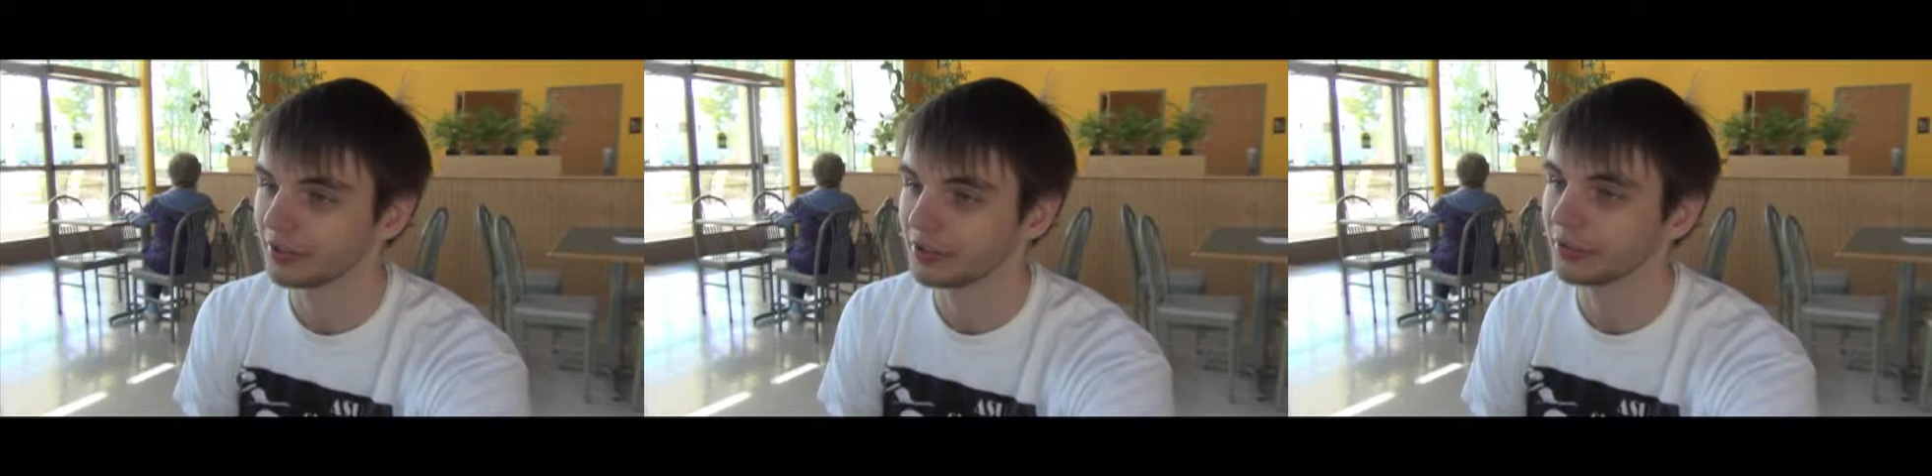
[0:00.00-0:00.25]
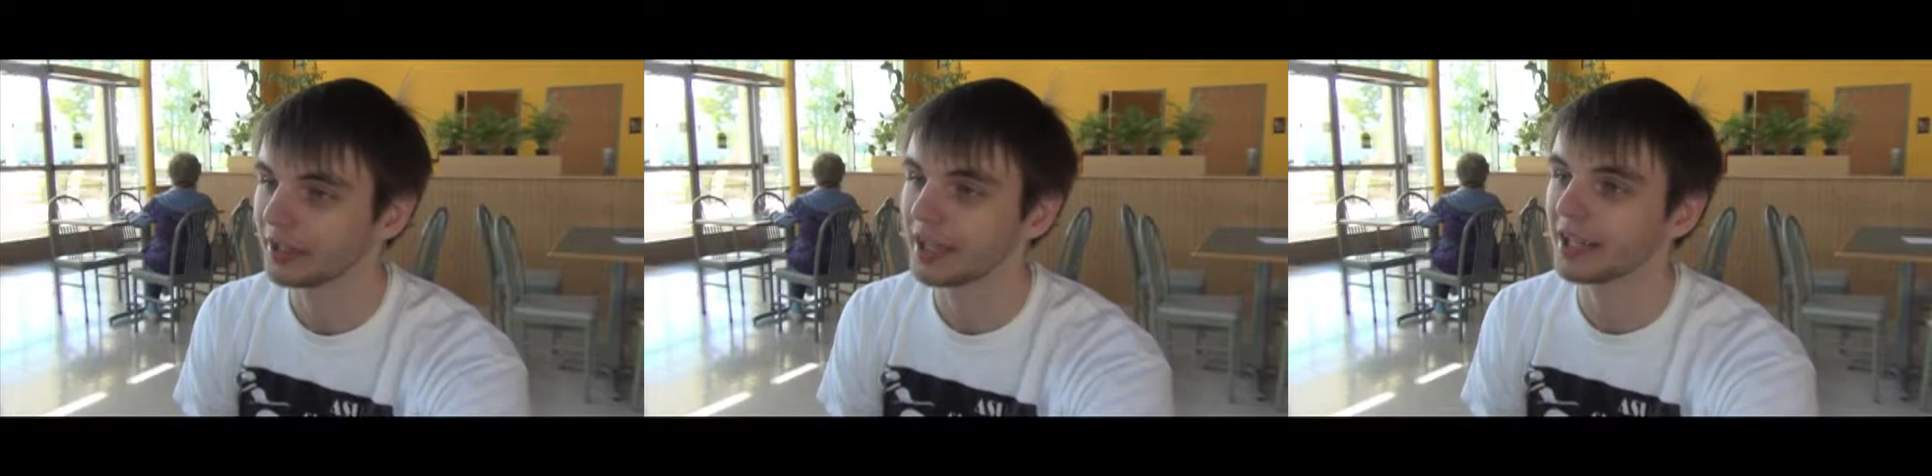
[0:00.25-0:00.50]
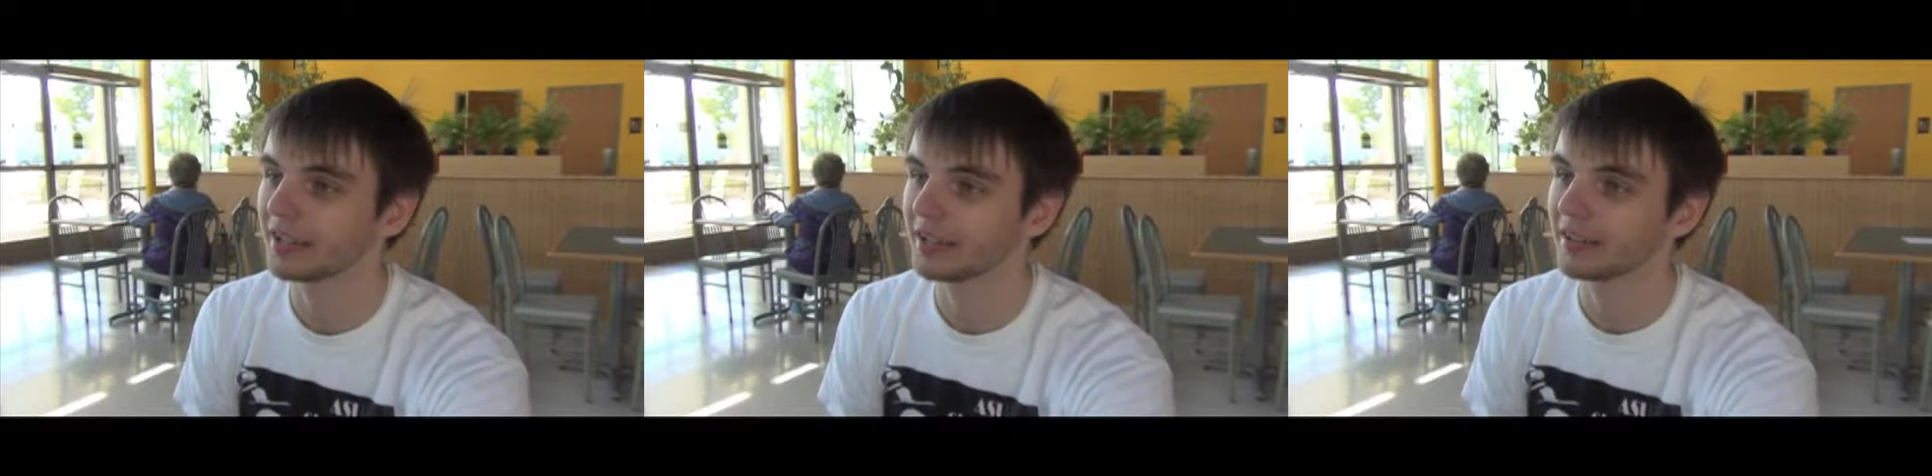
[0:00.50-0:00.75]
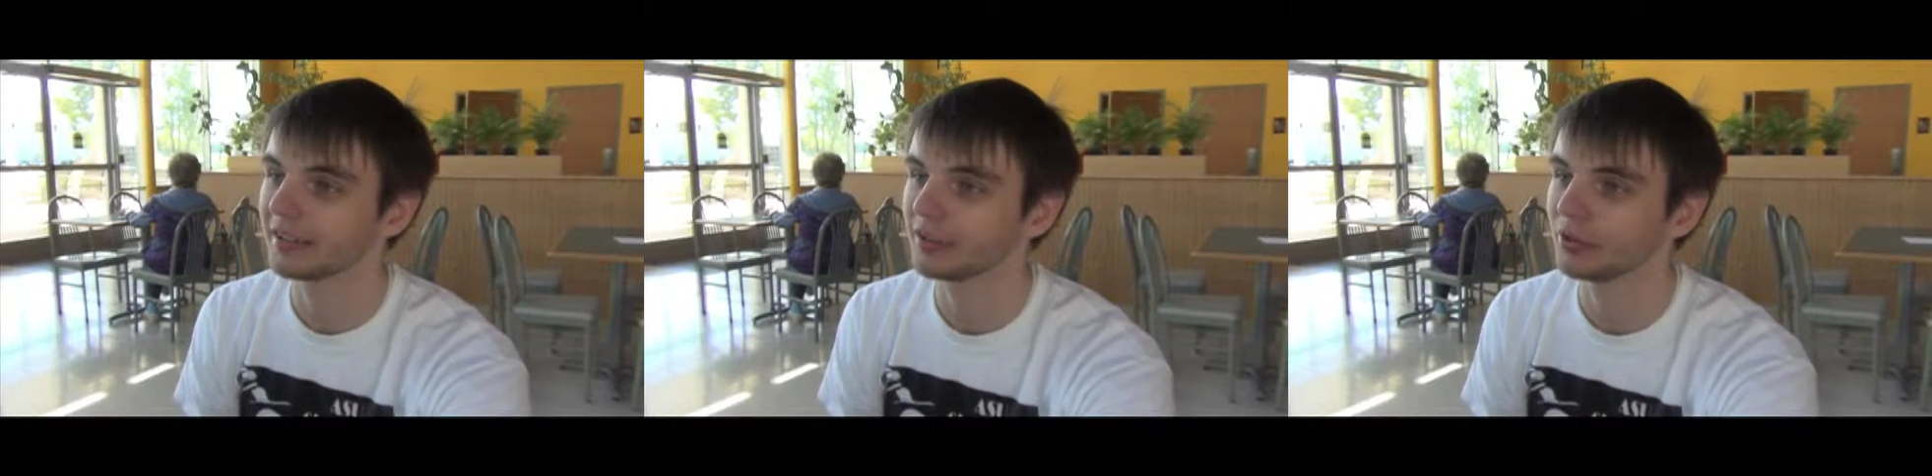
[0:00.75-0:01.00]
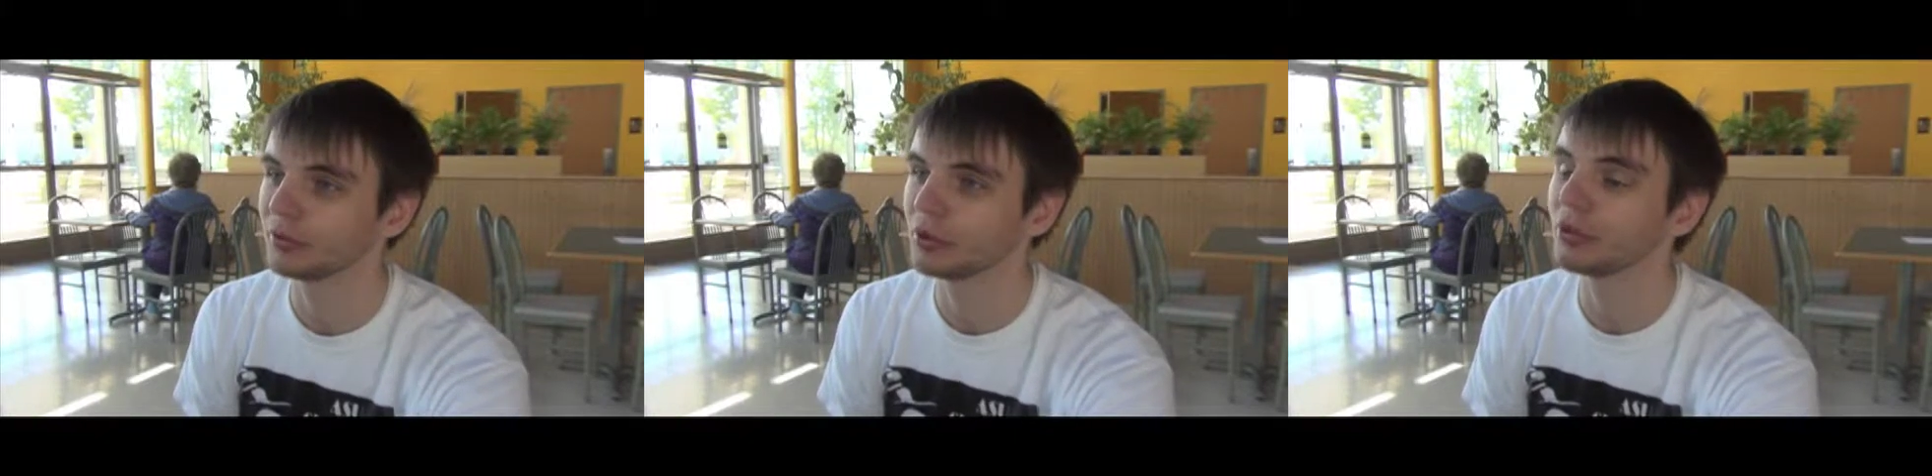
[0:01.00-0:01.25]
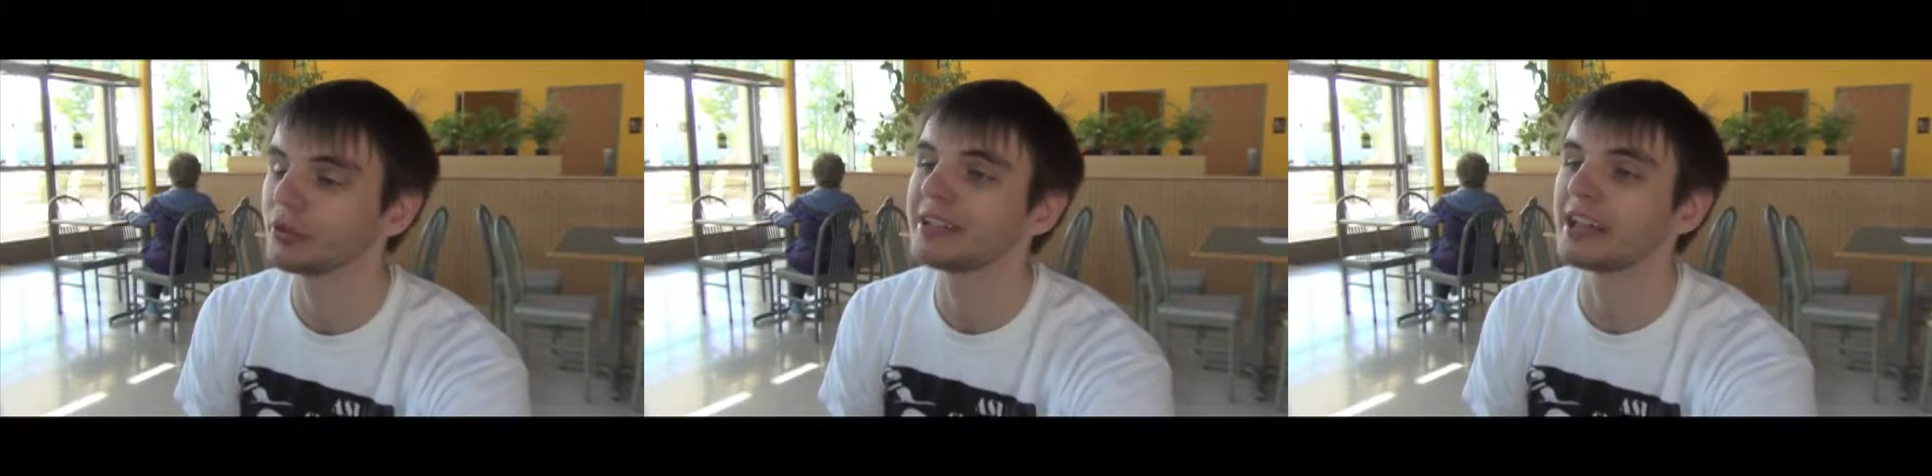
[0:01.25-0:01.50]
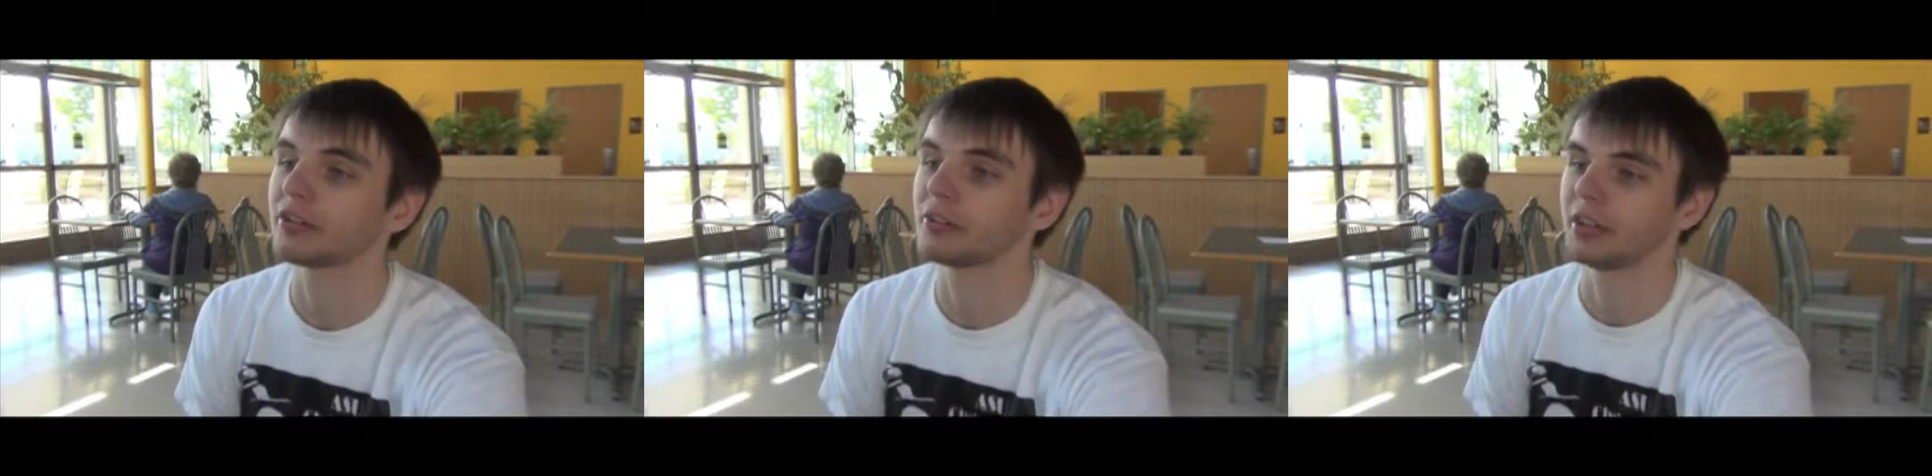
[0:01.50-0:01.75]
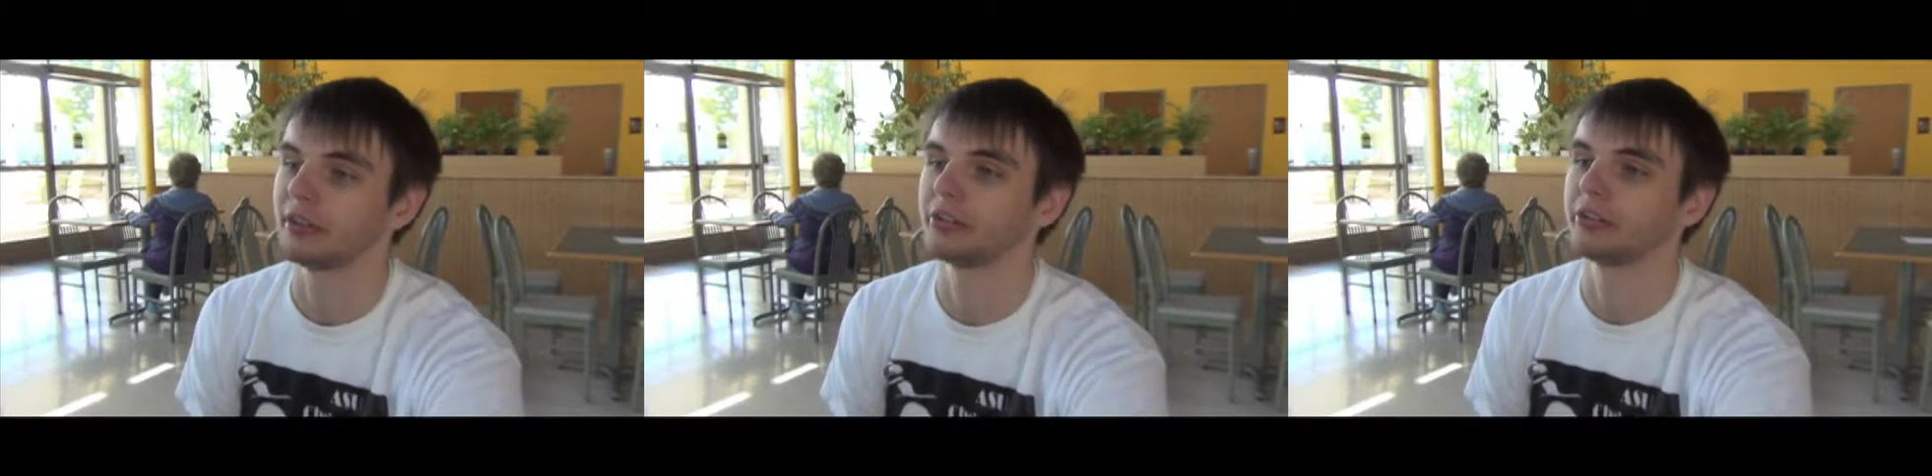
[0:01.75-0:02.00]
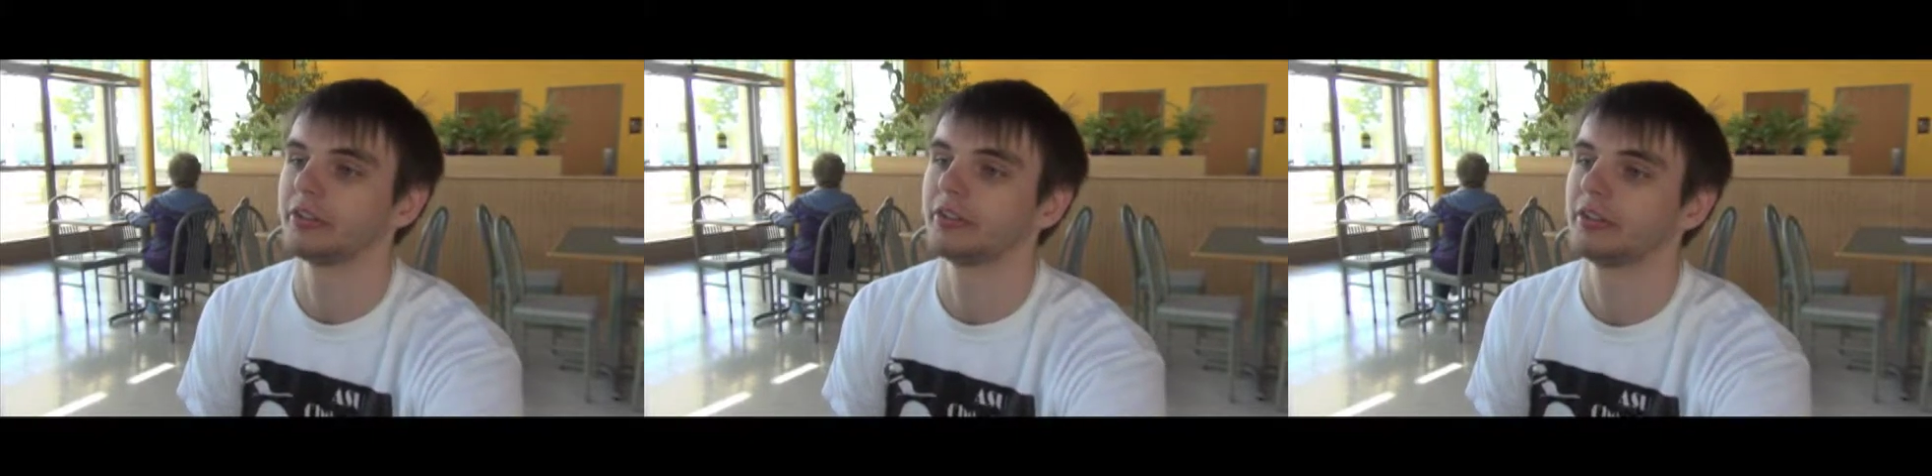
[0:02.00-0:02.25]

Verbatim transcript: You can't. You, you don't need that stress.